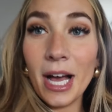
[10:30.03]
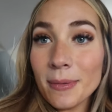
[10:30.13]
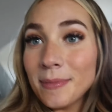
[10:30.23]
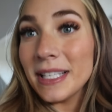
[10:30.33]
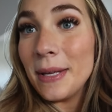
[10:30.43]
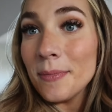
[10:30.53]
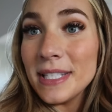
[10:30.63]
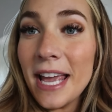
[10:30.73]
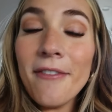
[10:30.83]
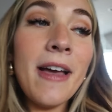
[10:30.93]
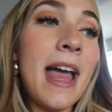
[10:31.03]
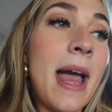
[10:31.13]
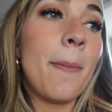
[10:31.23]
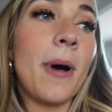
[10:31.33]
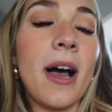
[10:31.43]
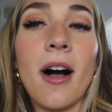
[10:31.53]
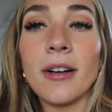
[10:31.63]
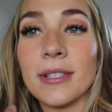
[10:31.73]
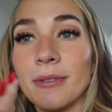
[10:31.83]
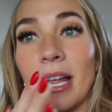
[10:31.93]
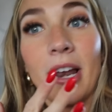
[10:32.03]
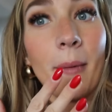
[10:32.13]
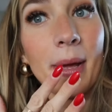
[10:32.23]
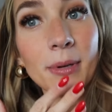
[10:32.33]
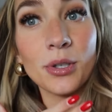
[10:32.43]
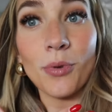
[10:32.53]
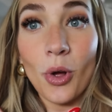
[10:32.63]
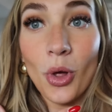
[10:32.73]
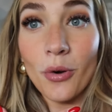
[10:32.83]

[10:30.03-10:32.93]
it helps him to keep him safe, but also and not be able to roll